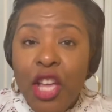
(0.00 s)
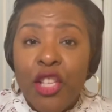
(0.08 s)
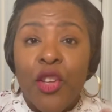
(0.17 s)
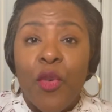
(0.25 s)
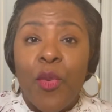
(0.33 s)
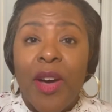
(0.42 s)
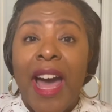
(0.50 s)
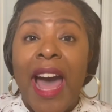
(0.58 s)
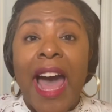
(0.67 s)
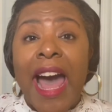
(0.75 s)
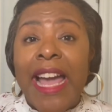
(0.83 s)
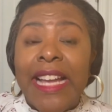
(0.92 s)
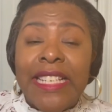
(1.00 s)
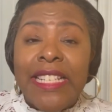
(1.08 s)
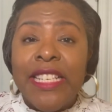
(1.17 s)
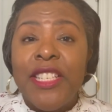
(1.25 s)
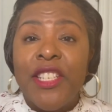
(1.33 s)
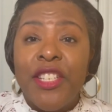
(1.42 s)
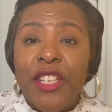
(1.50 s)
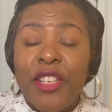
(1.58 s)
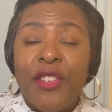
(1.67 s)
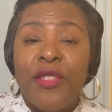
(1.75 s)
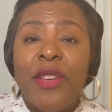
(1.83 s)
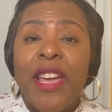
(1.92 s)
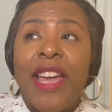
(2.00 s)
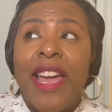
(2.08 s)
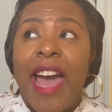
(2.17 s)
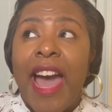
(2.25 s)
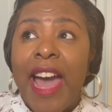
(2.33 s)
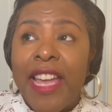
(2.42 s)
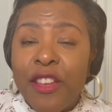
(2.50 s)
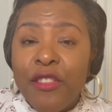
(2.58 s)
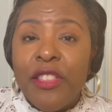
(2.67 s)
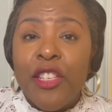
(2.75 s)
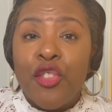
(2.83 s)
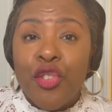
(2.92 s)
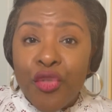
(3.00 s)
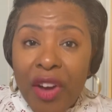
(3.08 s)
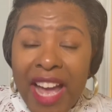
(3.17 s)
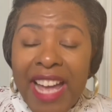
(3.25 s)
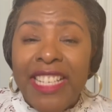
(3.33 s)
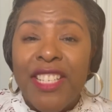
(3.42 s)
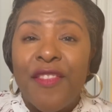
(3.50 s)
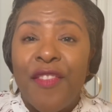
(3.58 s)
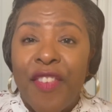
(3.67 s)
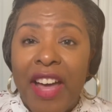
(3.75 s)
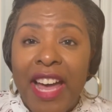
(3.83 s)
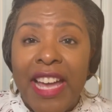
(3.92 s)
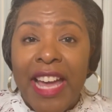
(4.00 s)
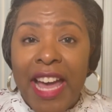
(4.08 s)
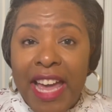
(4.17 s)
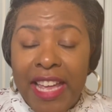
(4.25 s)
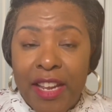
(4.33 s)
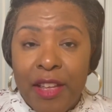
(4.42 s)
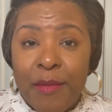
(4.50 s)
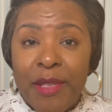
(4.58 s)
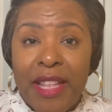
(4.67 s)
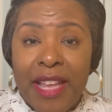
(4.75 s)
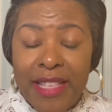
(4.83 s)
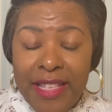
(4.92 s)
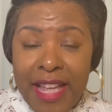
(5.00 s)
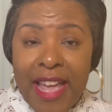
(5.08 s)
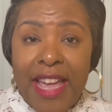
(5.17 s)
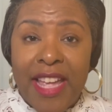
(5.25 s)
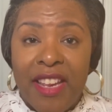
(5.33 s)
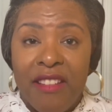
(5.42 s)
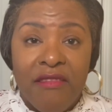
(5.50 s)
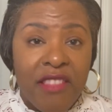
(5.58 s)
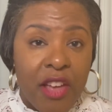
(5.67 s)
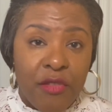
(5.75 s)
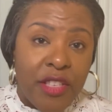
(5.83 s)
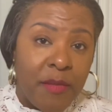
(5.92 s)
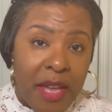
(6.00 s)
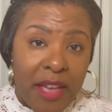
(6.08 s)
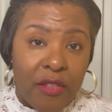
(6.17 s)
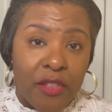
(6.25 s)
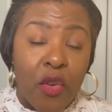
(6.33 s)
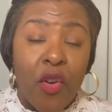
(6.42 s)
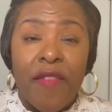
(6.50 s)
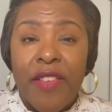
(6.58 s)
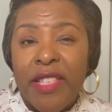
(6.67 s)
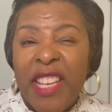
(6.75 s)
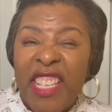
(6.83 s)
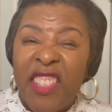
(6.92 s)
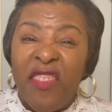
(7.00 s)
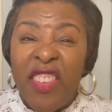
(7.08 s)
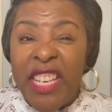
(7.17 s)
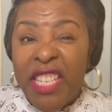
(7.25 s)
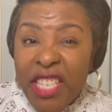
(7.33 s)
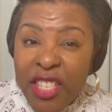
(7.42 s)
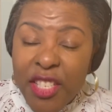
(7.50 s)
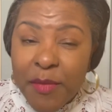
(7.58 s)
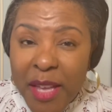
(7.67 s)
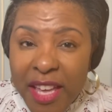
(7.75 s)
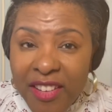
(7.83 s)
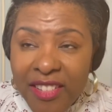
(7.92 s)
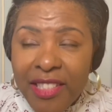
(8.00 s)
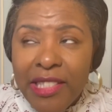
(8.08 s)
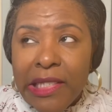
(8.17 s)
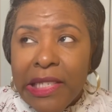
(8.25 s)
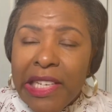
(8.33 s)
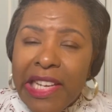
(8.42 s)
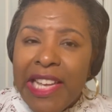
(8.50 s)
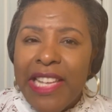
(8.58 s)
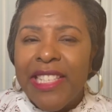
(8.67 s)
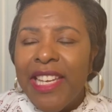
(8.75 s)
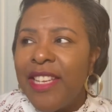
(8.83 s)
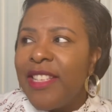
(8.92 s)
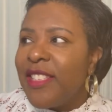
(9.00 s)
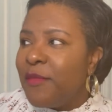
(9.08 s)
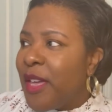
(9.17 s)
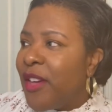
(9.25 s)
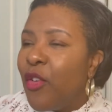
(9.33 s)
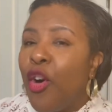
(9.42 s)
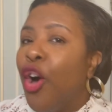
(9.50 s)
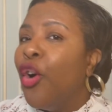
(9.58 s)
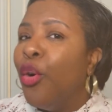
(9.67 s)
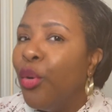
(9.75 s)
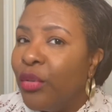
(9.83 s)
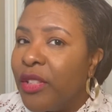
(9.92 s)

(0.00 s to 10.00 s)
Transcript: what I tend to do, I usually try to find items that say no smells, or if it says vintage smells, it's gonna smell old.